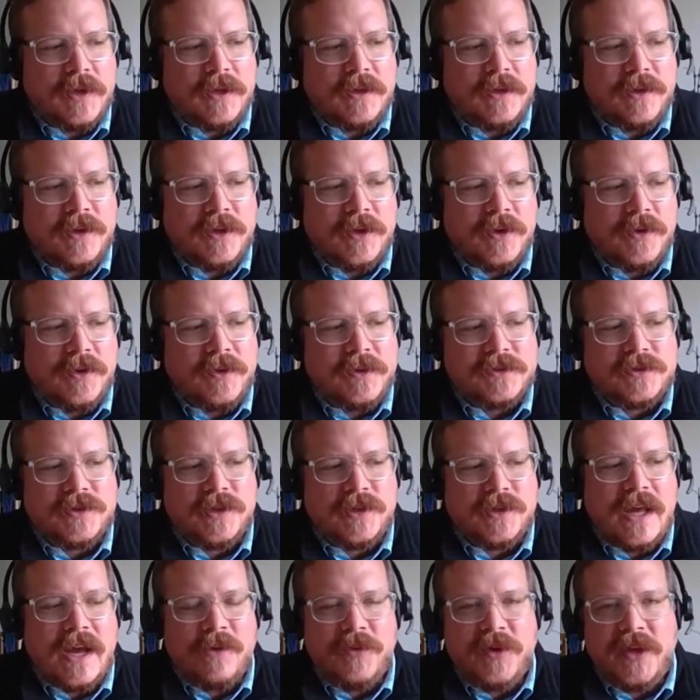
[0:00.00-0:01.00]
You know, there's
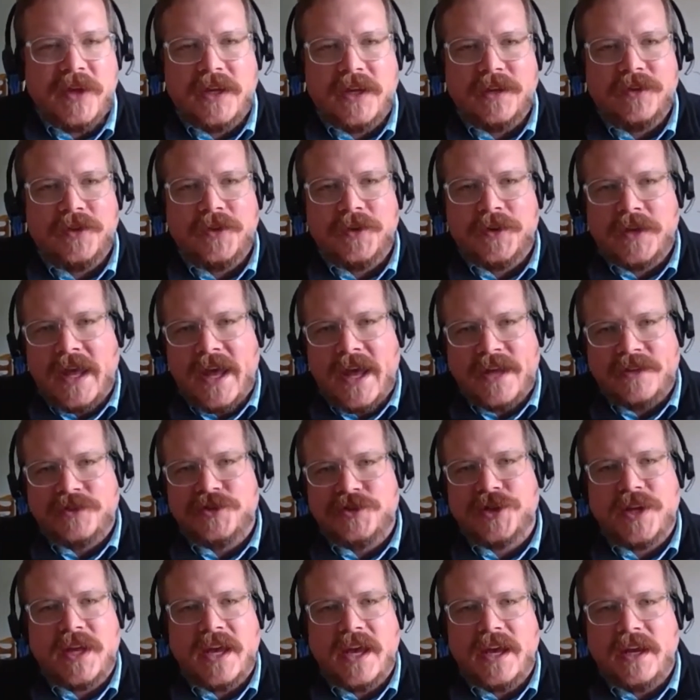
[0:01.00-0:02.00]
a lot we can do to
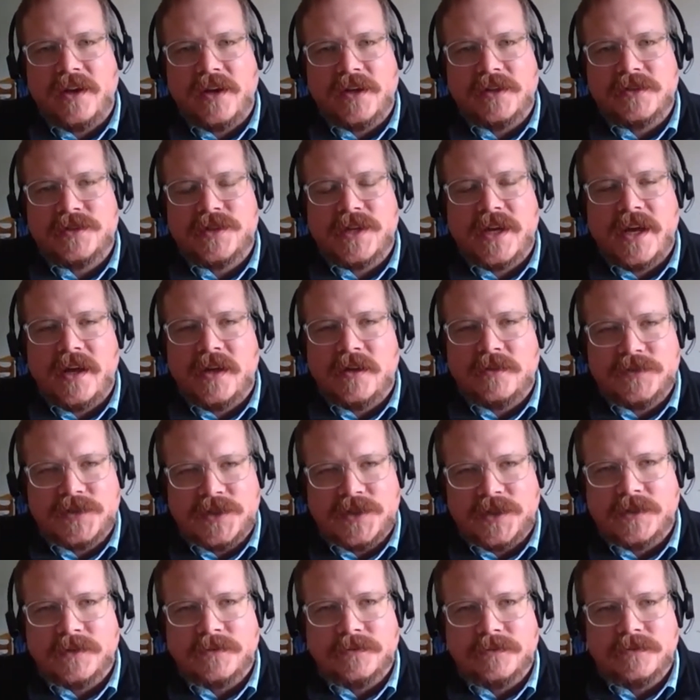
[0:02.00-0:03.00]
educate ourselves
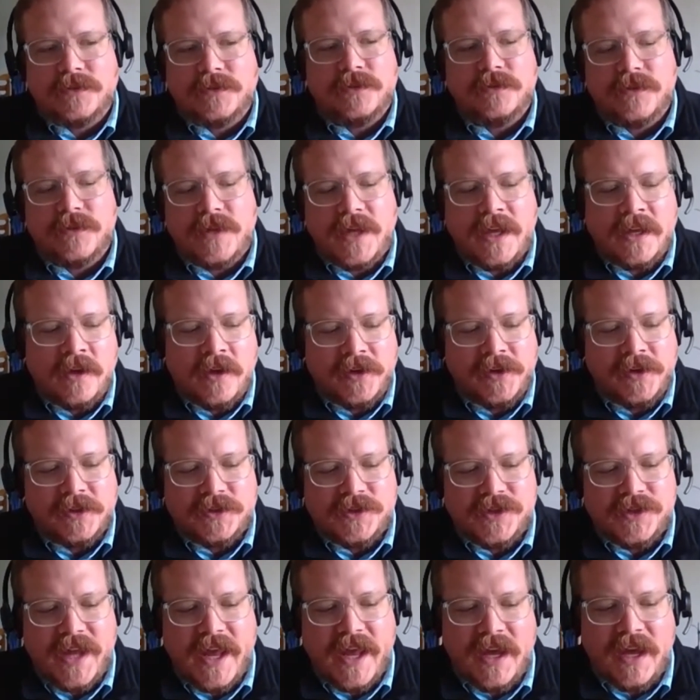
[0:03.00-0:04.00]
and
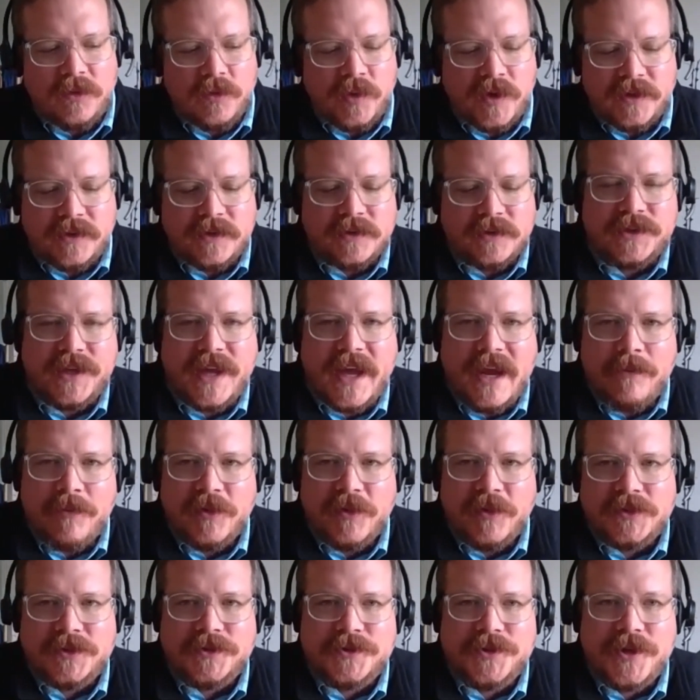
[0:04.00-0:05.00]
understand what the
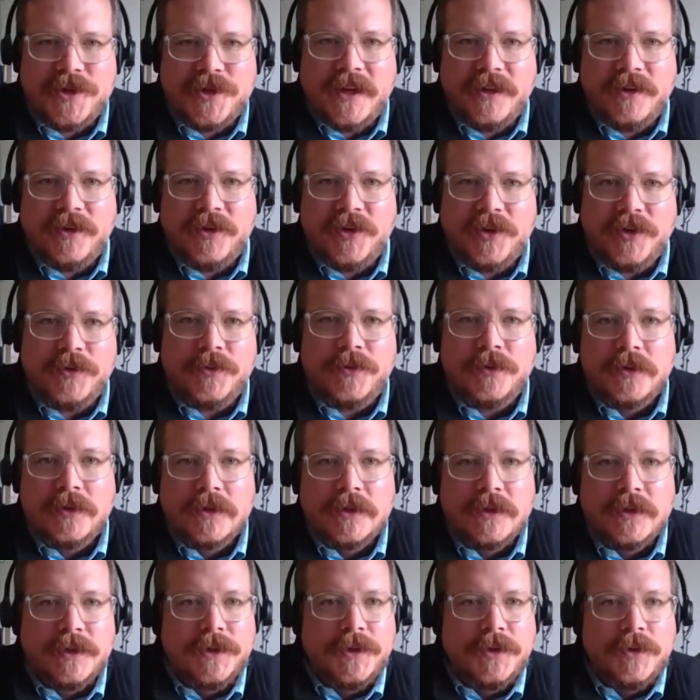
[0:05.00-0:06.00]
scammers are trying to do.
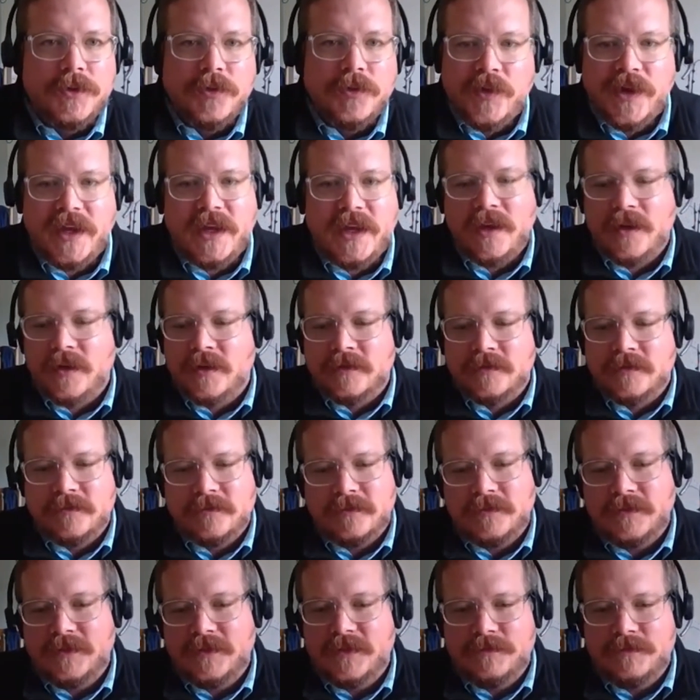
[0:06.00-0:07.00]
We can
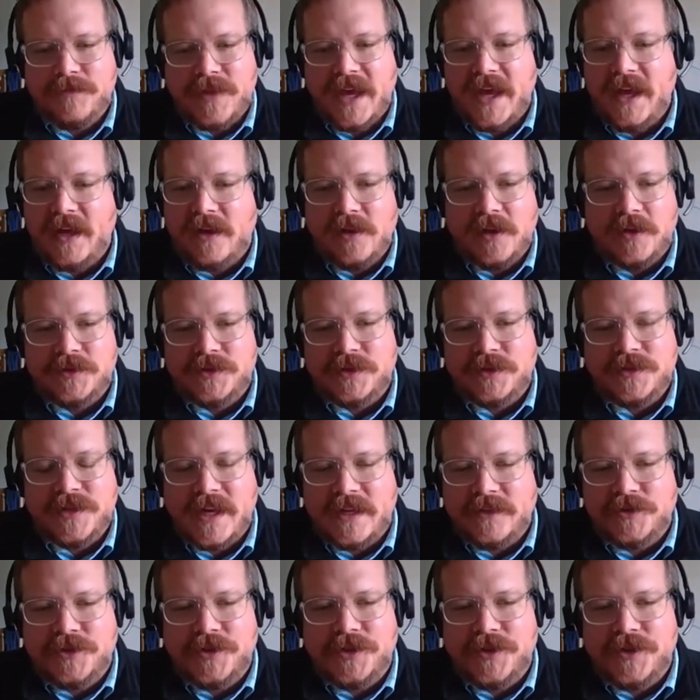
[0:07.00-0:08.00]
pay close
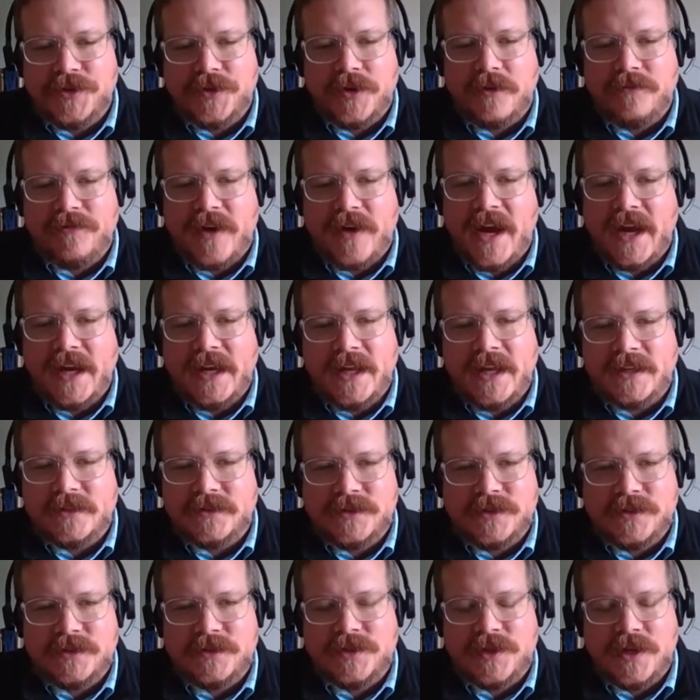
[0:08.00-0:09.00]
attention to our
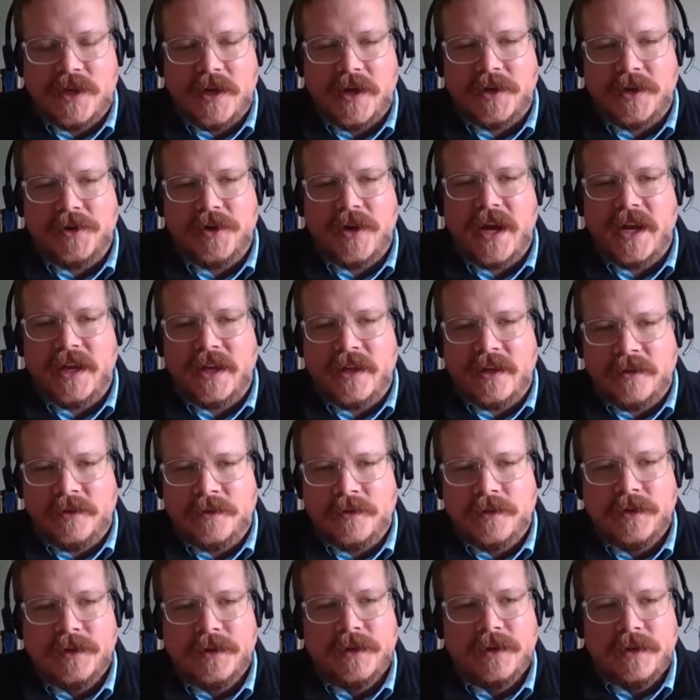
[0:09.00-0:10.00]
finances and our
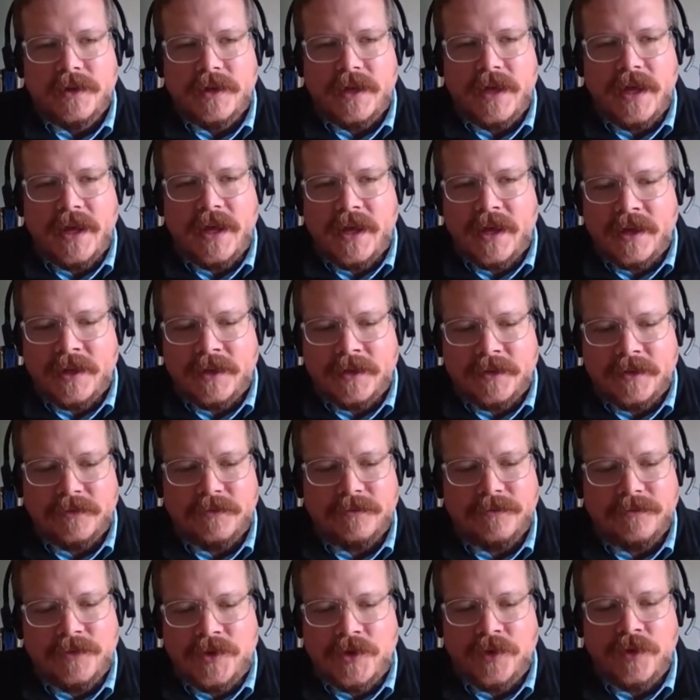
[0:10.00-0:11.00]
credit and
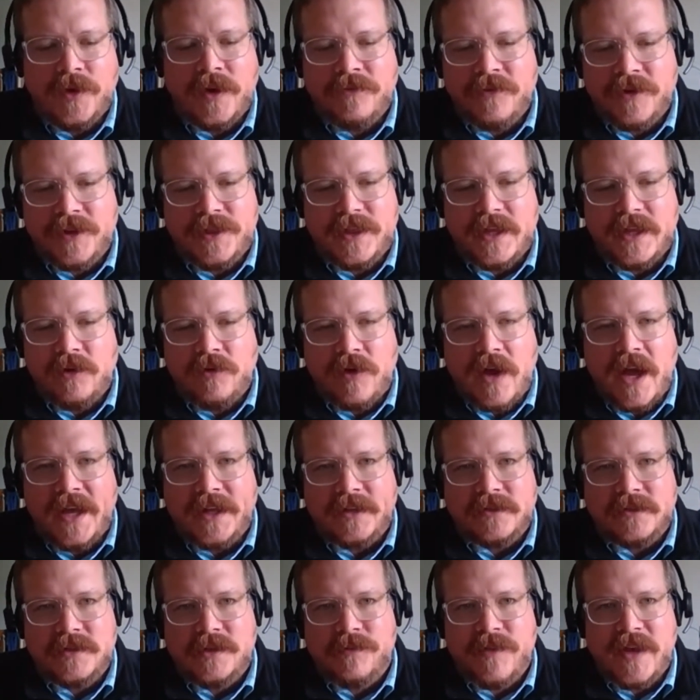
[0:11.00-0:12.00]
do everything
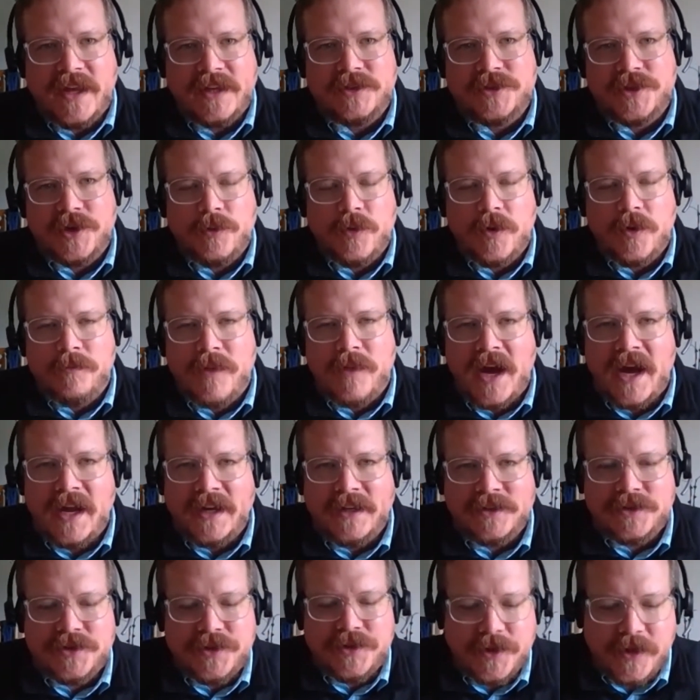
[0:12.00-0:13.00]
right to make sure we're
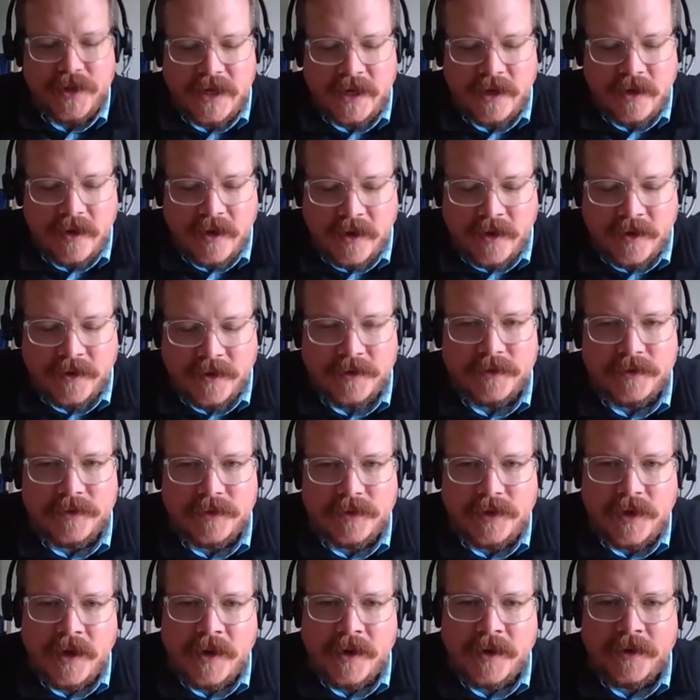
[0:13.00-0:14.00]
monitoring
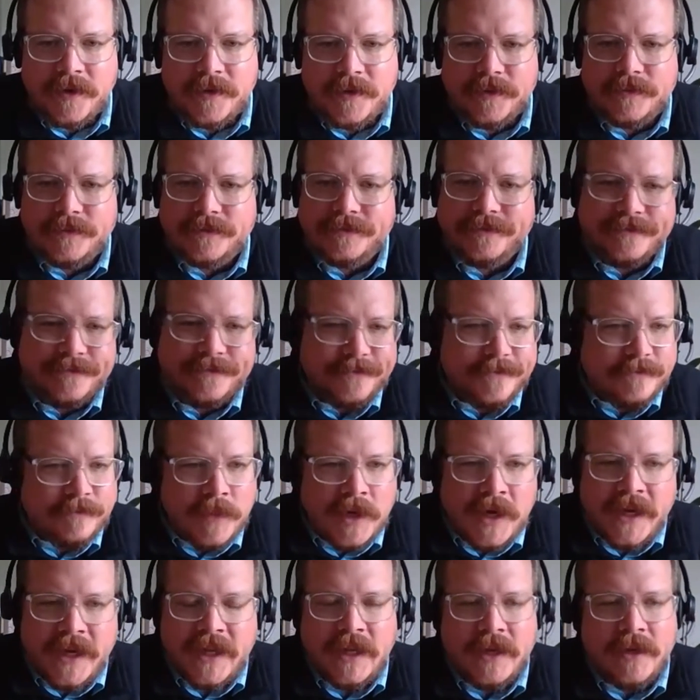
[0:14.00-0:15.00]
our
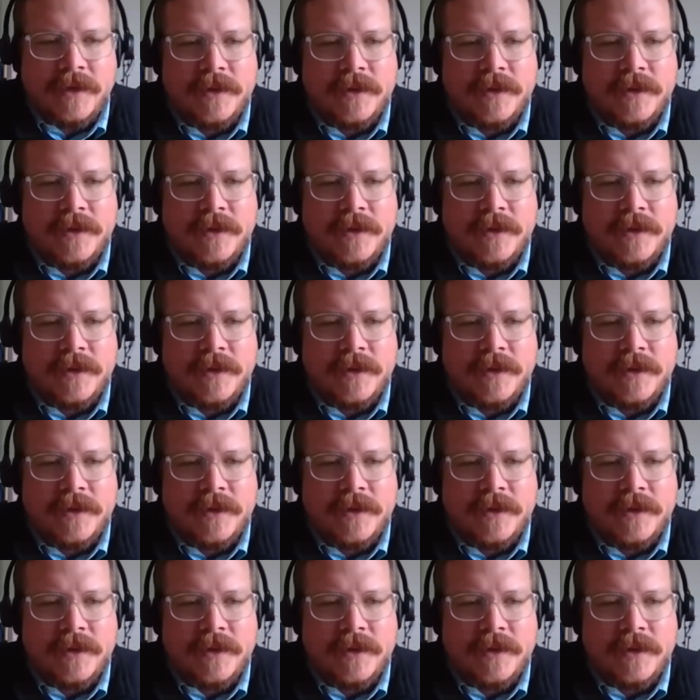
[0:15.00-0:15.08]
money.